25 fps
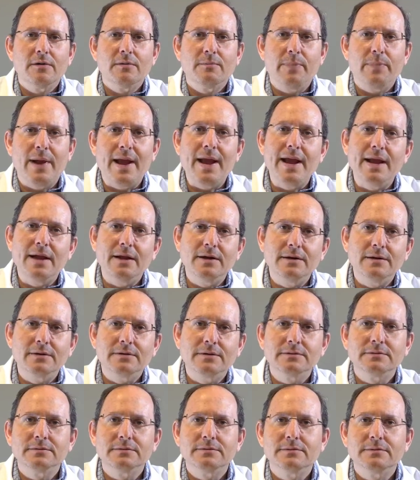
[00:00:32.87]
pain,
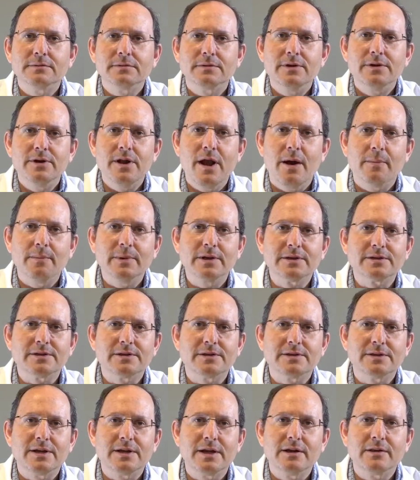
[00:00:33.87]
numbness
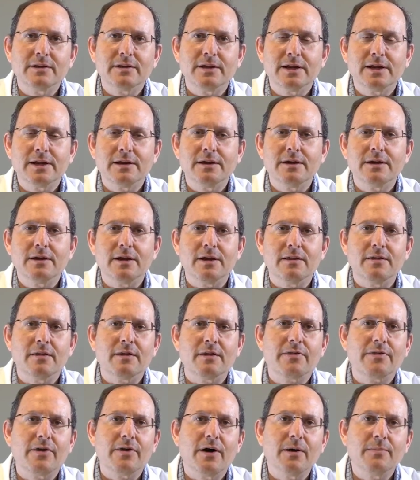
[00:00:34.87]
and tingling in
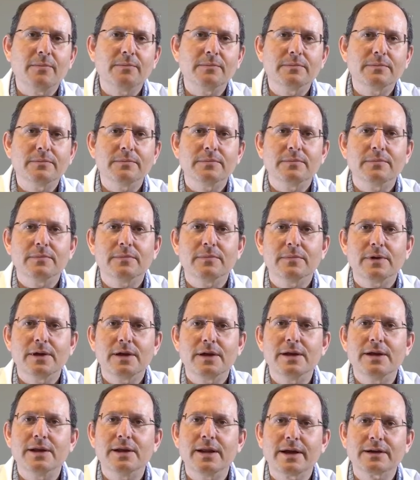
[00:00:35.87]
the thumb,
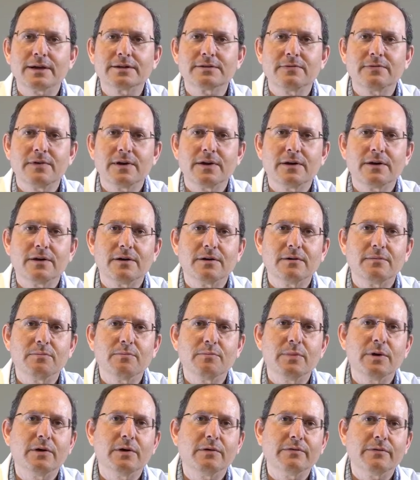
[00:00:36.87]
index finger,
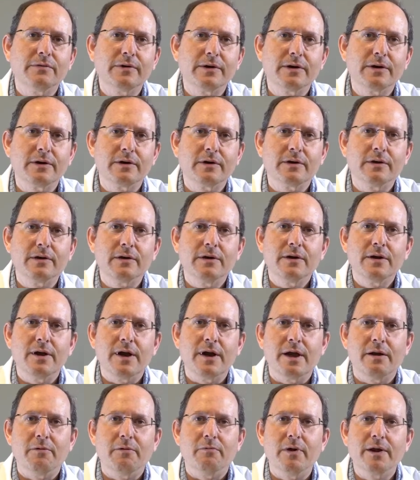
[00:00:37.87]
middle finger,
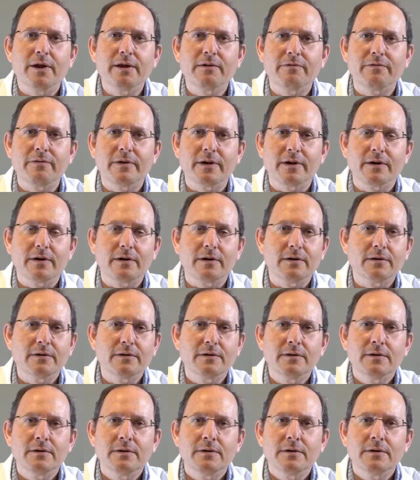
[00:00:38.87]
and ring finger.
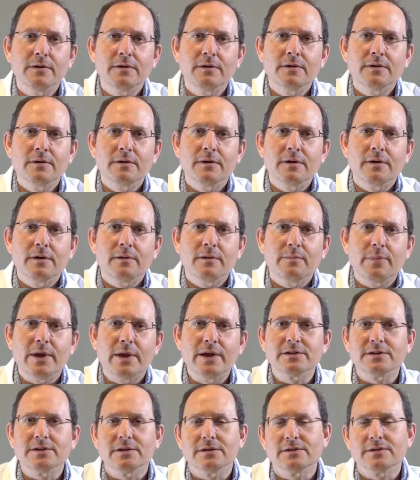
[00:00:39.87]

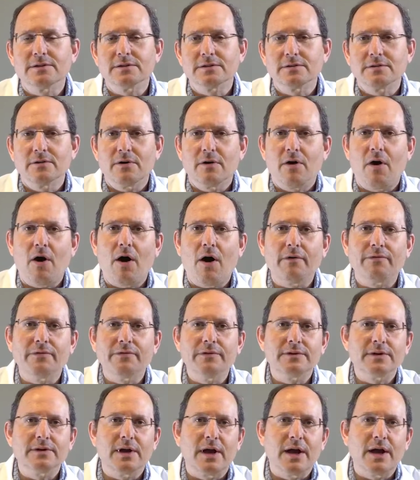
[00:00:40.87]
Patients
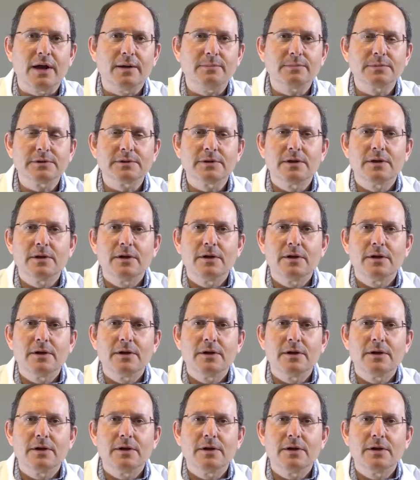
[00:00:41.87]
oftentimes